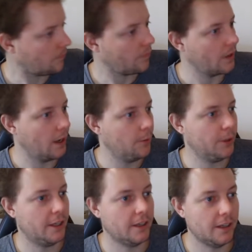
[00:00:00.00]
And we
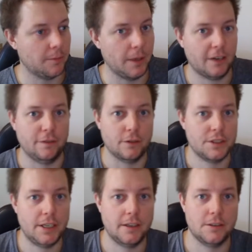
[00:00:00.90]
can kick back for a
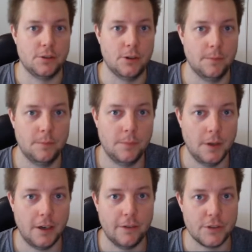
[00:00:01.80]
second time
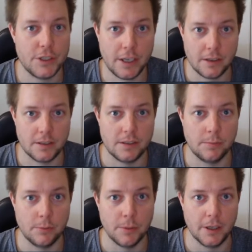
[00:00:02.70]
and have a second
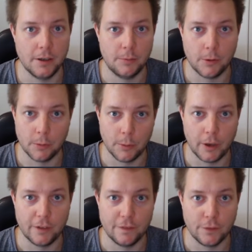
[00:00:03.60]
sip of beer while we
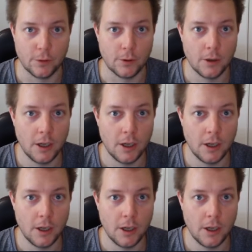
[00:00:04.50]
wait for